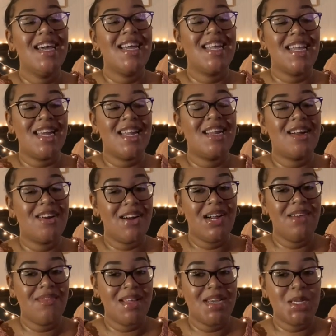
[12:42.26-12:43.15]
getting a
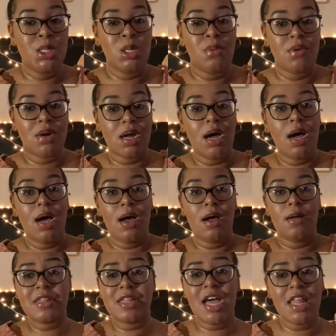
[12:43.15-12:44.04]
great relationship with
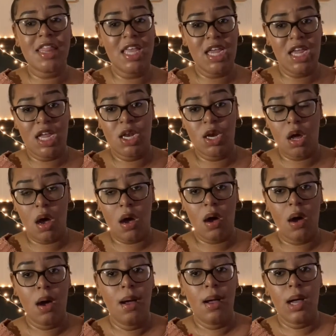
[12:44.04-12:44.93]
God. Not the end
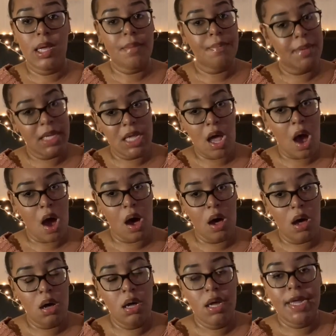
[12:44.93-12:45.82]
all, be
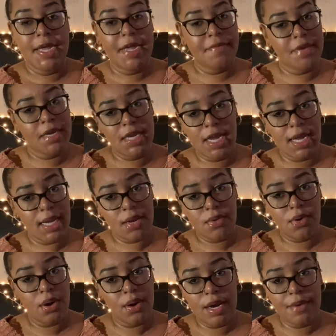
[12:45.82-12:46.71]
all. If you can't
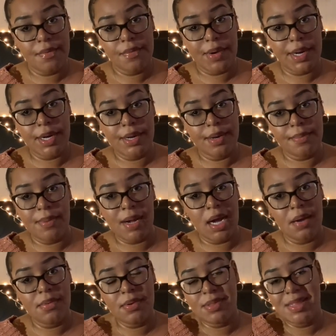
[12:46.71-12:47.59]
quote every word in the
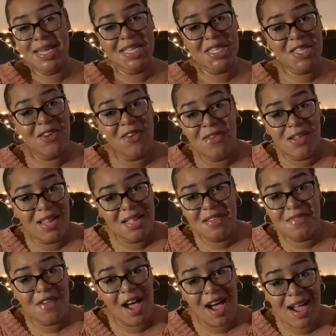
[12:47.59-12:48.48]
Bible,
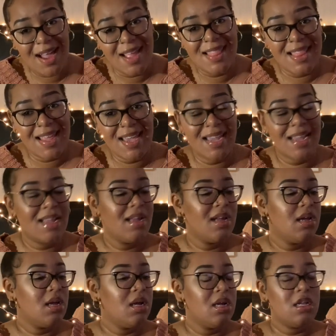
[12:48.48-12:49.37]
that's fine. Like,
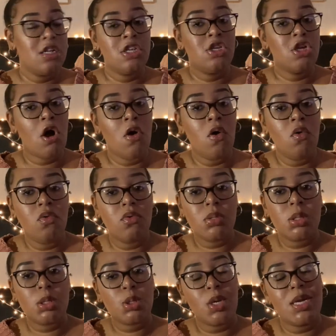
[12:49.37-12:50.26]

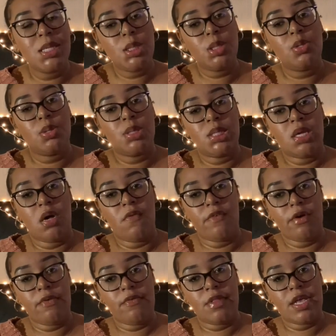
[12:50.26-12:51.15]
don't stress
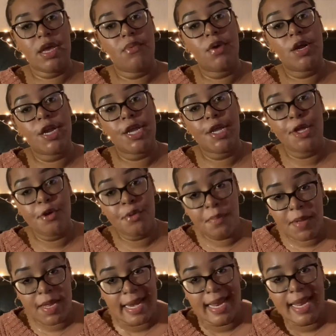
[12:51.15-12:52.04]
yourself over that. We're
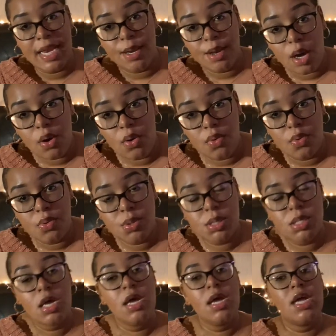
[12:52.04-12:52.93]
human. He
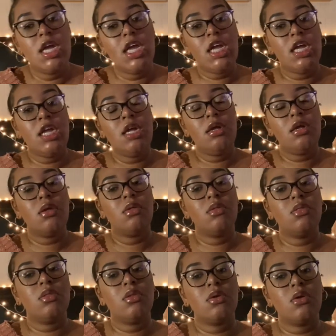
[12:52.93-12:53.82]
knows. He
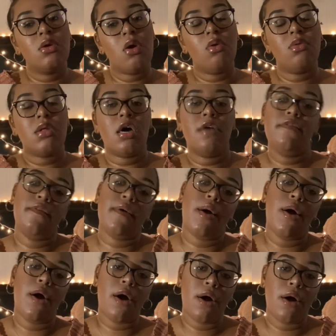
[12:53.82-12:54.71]
goes off of
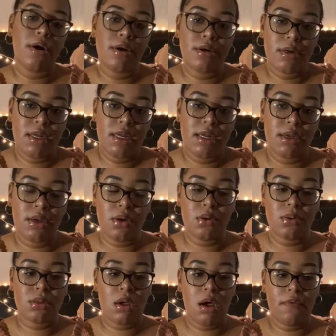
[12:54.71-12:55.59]
our heart. He
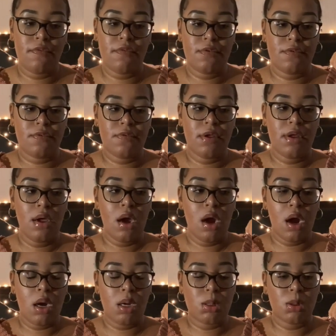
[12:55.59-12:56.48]
goes off of
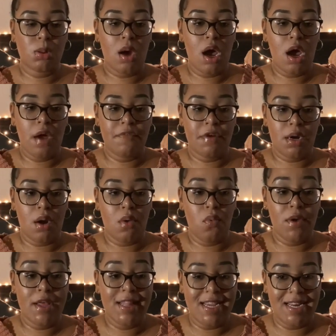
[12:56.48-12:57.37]
our drive and our
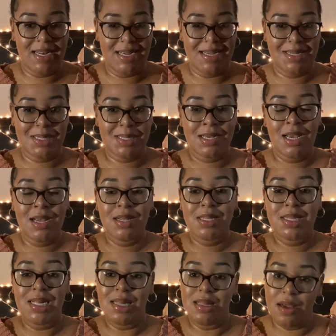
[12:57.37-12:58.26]
willingness
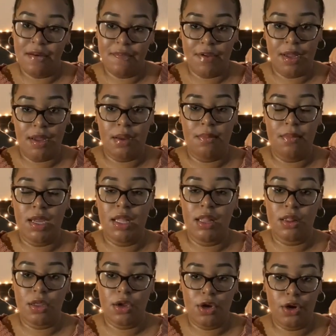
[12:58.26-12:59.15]
to love him
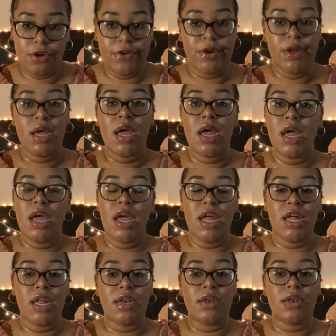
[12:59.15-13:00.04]
and learn,
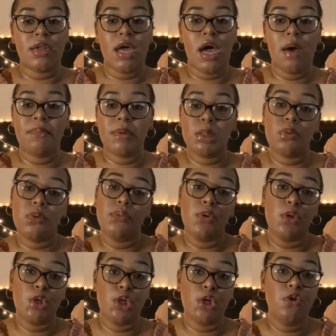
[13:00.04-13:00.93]
and how much we
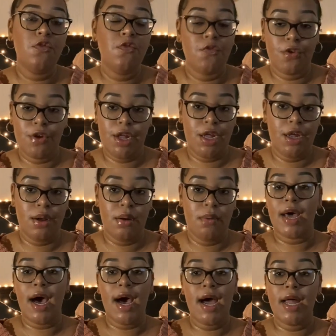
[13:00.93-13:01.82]
would do for
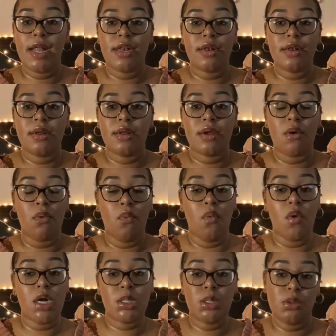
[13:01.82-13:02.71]
him. Not
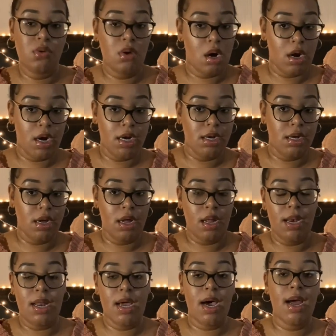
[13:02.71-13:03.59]
what you already
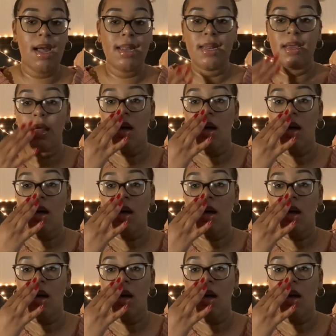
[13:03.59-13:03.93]
done, not,